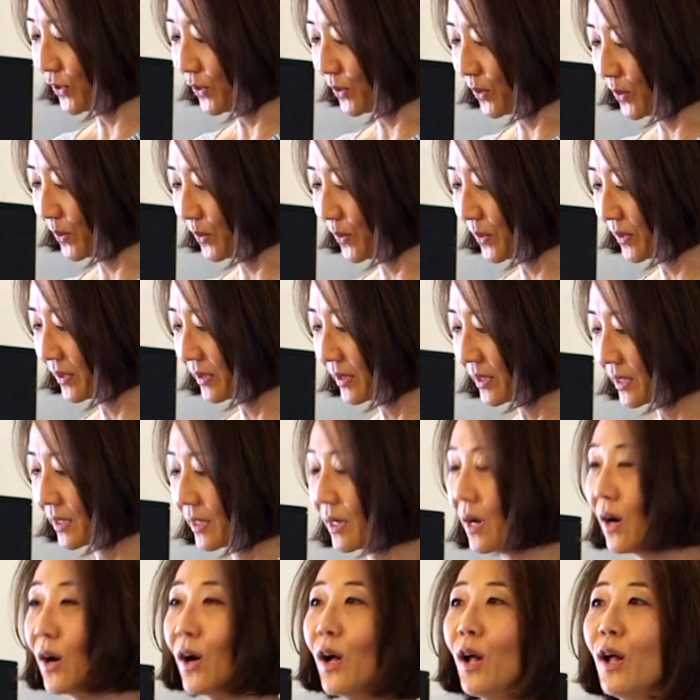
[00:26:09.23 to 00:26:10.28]
you
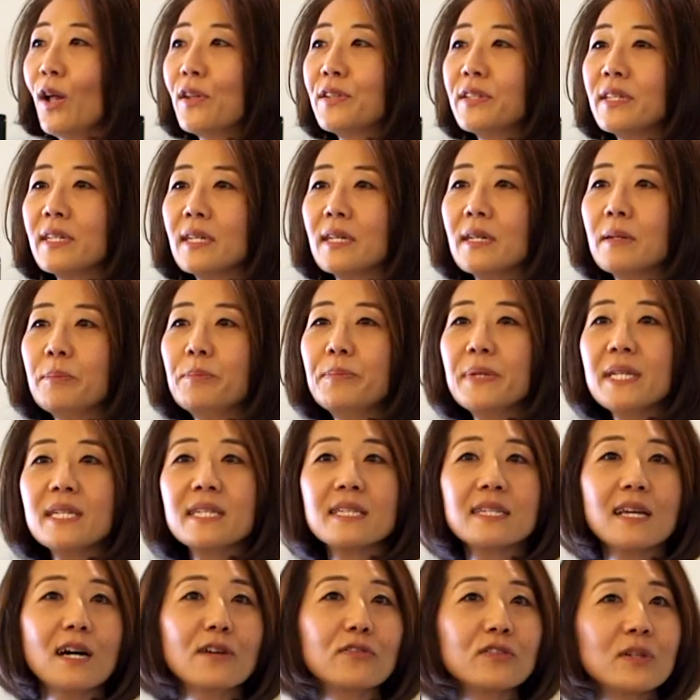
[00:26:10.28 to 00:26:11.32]
all to be
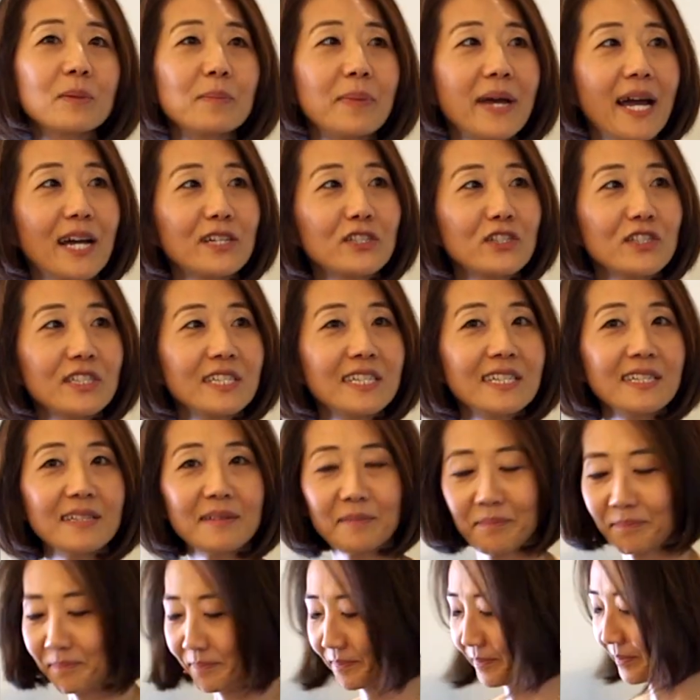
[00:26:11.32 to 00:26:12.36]
self-compassionate,
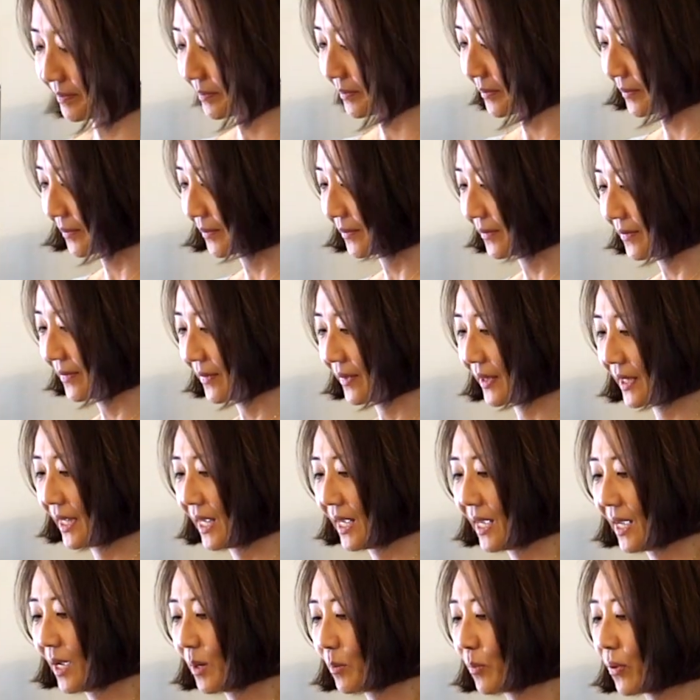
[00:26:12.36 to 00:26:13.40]

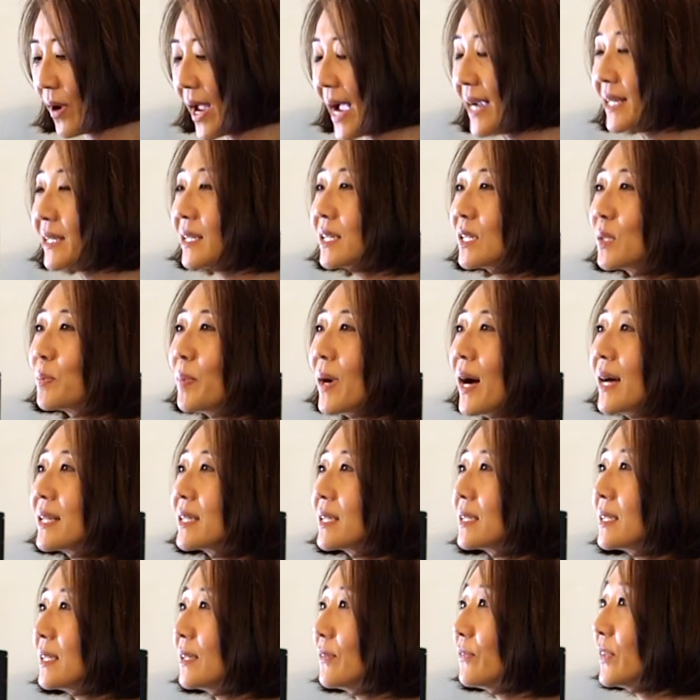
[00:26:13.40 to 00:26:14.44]
practice
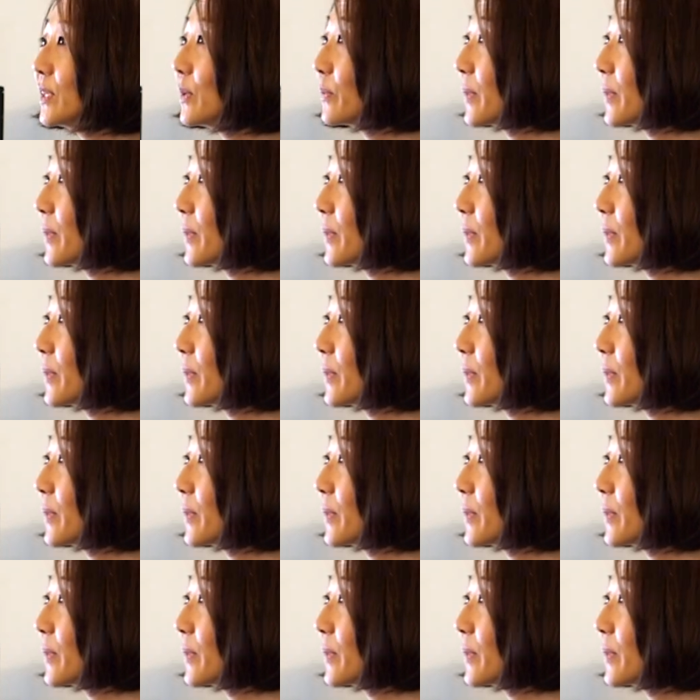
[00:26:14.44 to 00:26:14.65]
positivity